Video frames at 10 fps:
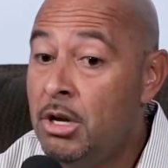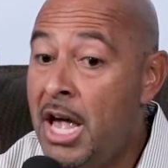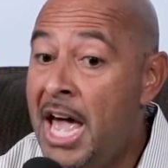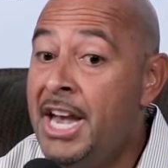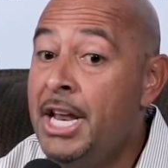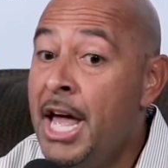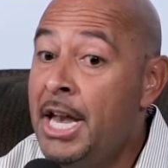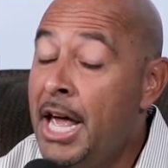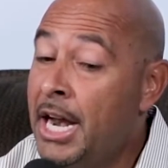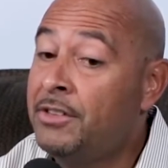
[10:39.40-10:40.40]
And, it,
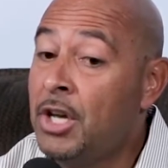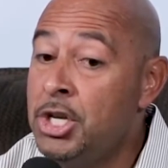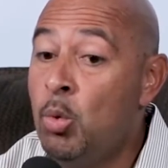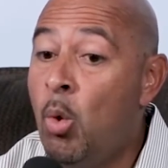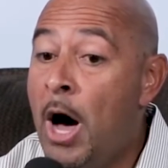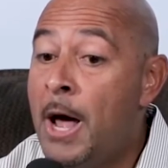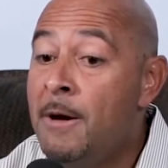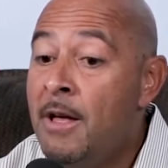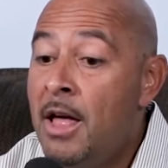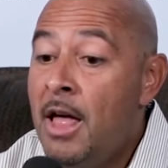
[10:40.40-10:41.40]
and, and I'll tell you what,
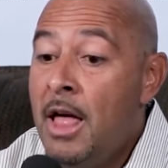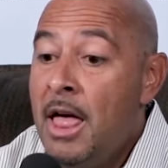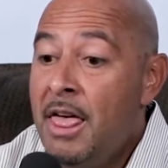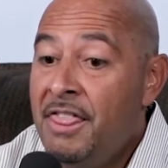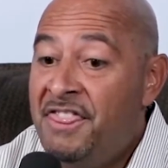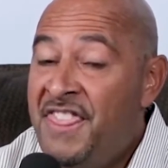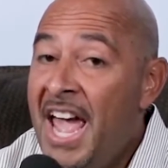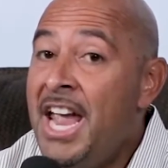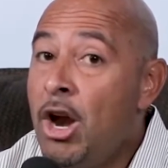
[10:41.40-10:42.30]
they